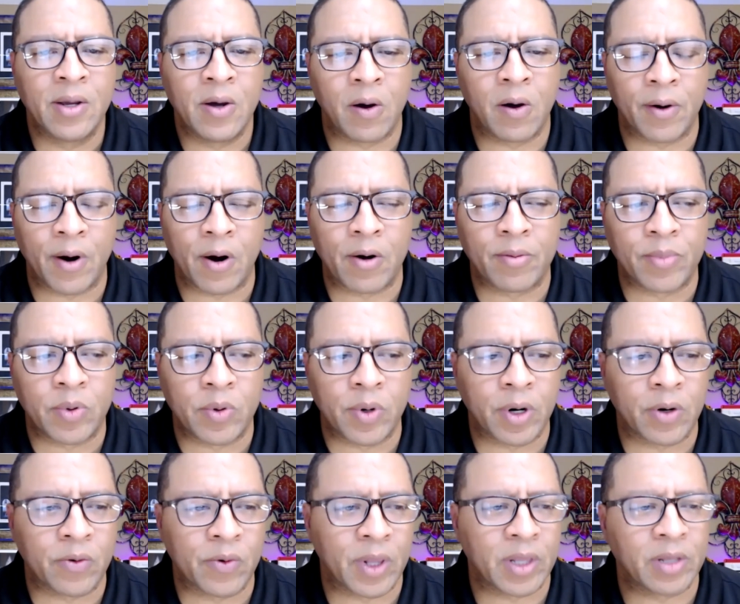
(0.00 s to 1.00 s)
on
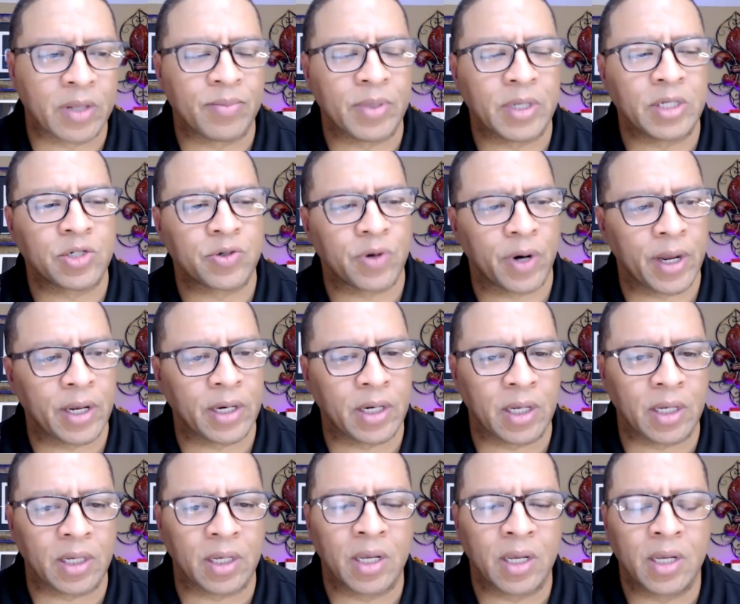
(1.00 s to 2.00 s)
onboarding, whether it be
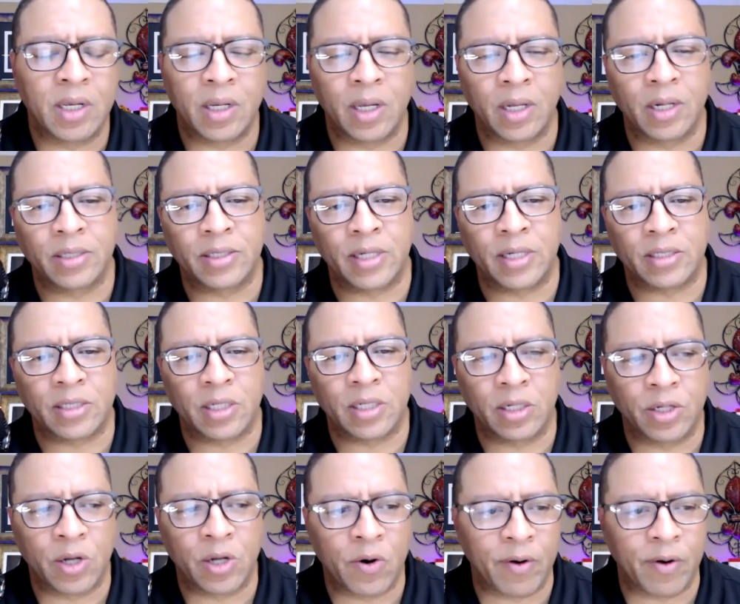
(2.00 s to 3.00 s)
training, getting a chance to
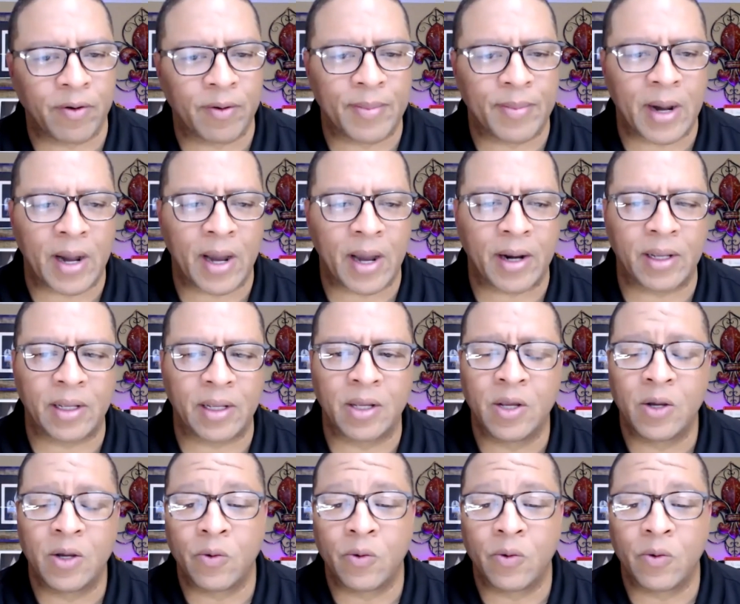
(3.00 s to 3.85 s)
know everybody,